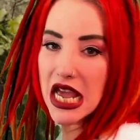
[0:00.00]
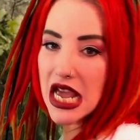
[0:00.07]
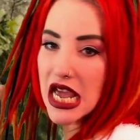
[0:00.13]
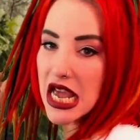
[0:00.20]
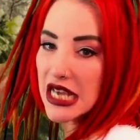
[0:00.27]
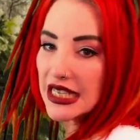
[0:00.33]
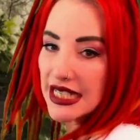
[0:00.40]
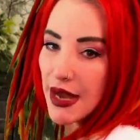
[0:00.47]

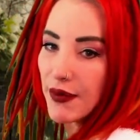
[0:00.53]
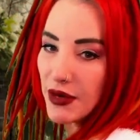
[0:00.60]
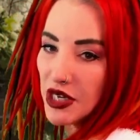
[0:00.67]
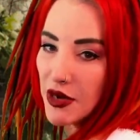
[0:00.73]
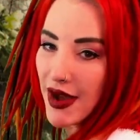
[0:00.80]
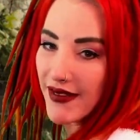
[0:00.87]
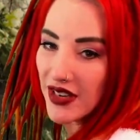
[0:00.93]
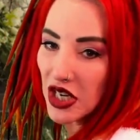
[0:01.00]
Except when you
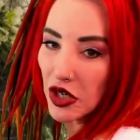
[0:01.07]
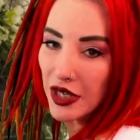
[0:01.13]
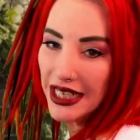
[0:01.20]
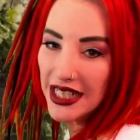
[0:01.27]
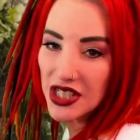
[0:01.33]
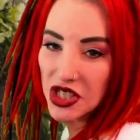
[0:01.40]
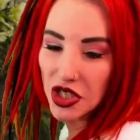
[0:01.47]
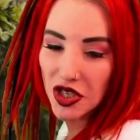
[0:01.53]
have a
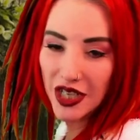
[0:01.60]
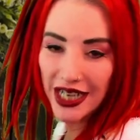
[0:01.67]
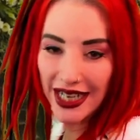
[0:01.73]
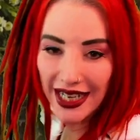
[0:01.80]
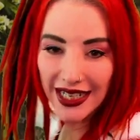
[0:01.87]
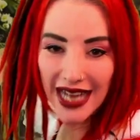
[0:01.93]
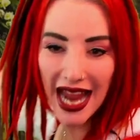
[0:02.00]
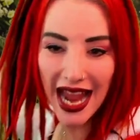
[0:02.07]
green
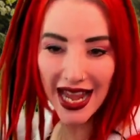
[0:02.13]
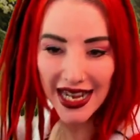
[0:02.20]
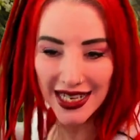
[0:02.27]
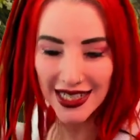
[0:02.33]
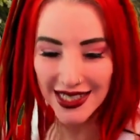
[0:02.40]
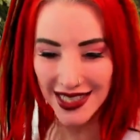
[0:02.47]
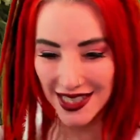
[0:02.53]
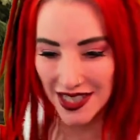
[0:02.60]
screen and
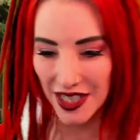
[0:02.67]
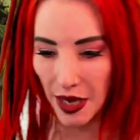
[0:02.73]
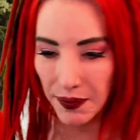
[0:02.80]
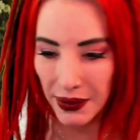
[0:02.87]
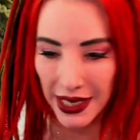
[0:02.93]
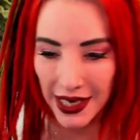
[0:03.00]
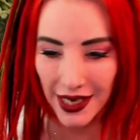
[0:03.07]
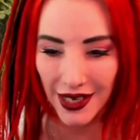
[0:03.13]
it
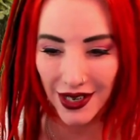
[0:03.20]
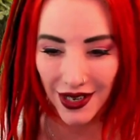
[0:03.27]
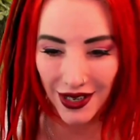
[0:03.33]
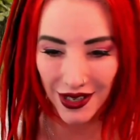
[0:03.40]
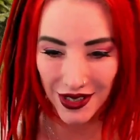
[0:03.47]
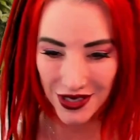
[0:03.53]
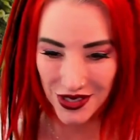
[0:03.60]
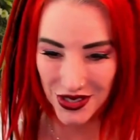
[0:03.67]

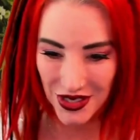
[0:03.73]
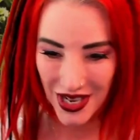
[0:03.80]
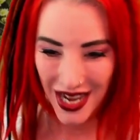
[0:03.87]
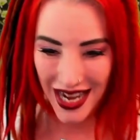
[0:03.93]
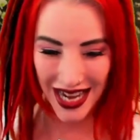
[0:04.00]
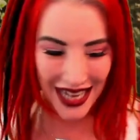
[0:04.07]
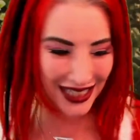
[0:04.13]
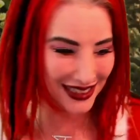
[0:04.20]
disappears.
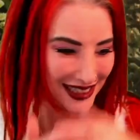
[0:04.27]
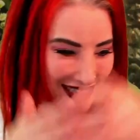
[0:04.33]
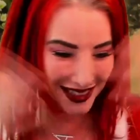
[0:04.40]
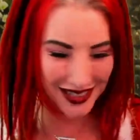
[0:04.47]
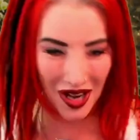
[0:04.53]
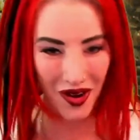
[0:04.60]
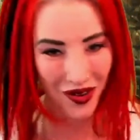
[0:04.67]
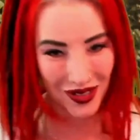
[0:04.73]
It just
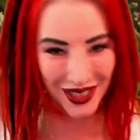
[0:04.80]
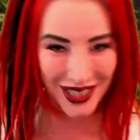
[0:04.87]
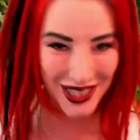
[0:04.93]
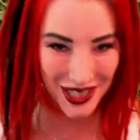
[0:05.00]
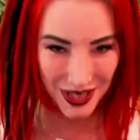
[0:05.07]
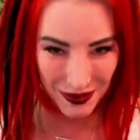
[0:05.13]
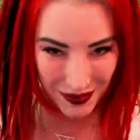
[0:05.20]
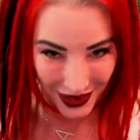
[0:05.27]
totally
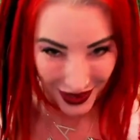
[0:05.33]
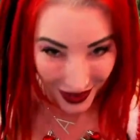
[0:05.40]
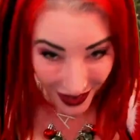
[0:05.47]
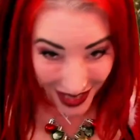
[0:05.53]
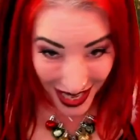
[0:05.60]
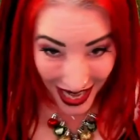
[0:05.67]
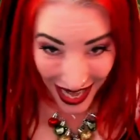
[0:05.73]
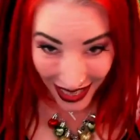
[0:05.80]
disappeared.
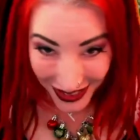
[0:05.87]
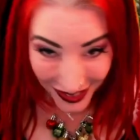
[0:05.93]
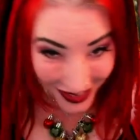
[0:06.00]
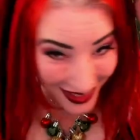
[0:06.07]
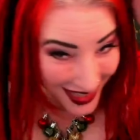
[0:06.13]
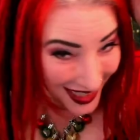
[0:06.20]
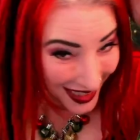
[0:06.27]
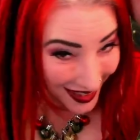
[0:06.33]
And you
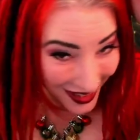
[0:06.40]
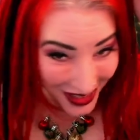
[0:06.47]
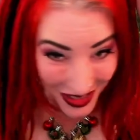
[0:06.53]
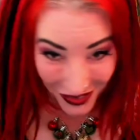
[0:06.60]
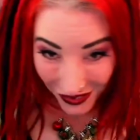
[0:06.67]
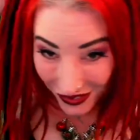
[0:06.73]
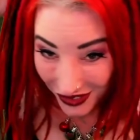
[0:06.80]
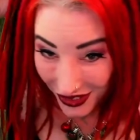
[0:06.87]
can see there's a
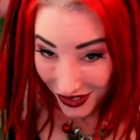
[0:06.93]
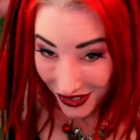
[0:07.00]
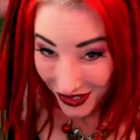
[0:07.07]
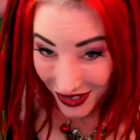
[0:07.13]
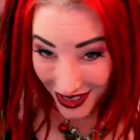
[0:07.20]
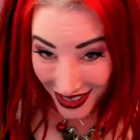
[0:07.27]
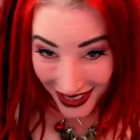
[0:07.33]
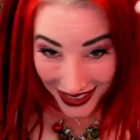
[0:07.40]
few,
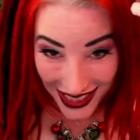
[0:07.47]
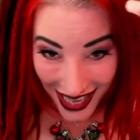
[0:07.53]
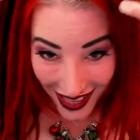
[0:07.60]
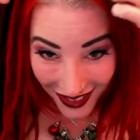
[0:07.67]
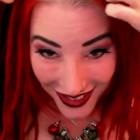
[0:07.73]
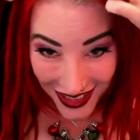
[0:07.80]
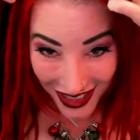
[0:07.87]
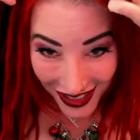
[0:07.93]

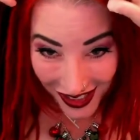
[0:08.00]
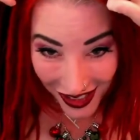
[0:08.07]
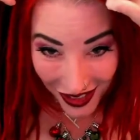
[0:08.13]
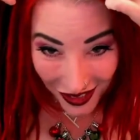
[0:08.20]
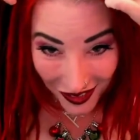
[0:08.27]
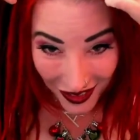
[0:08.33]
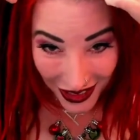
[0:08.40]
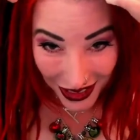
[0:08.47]
there's like a
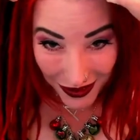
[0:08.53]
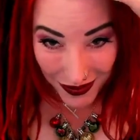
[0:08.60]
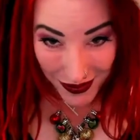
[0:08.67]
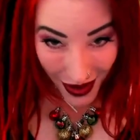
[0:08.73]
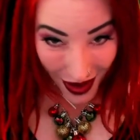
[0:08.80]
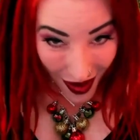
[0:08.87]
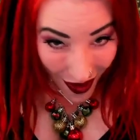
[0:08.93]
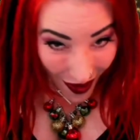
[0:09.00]
green
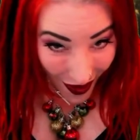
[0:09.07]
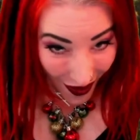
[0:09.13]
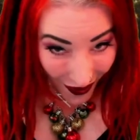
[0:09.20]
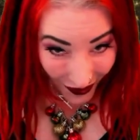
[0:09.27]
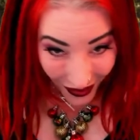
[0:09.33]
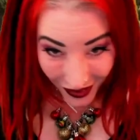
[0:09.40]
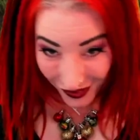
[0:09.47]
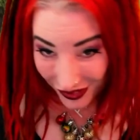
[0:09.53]

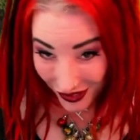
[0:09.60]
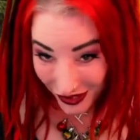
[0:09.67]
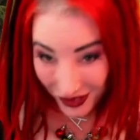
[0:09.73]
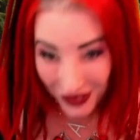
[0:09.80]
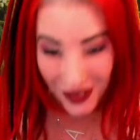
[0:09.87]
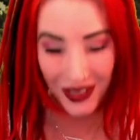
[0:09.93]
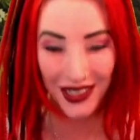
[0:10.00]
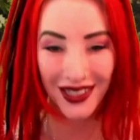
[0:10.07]
bow and a few
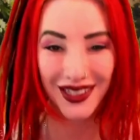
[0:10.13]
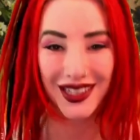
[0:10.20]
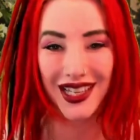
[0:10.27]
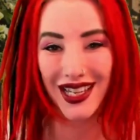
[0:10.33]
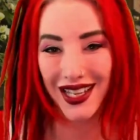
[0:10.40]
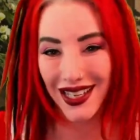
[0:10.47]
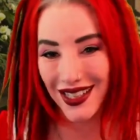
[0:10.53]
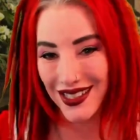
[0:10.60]
green
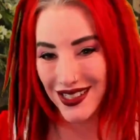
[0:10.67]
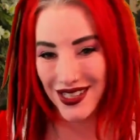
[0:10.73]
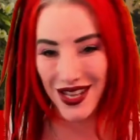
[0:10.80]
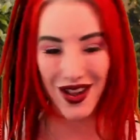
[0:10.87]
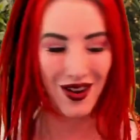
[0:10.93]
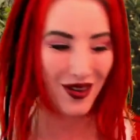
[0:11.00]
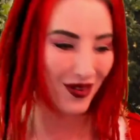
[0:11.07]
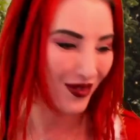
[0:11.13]
things.
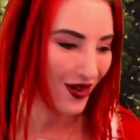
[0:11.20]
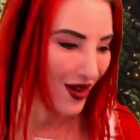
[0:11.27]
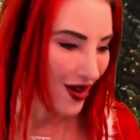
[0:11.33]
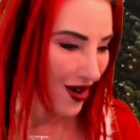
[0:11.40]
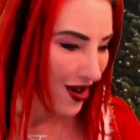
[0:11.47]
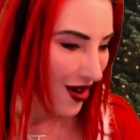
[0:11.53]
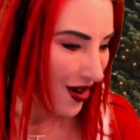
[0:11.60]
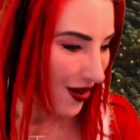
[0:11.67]
So
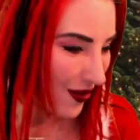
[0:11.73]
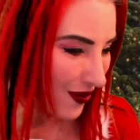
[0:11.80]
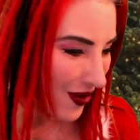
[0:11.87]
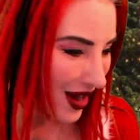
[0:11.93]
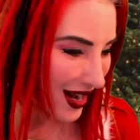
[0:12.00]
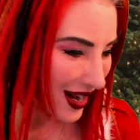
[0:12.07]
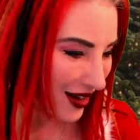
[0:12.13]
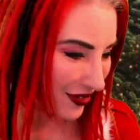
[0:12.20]

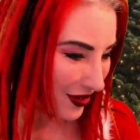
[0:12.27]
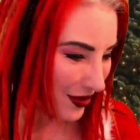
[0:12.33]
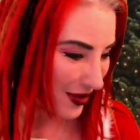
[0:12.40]
whatever.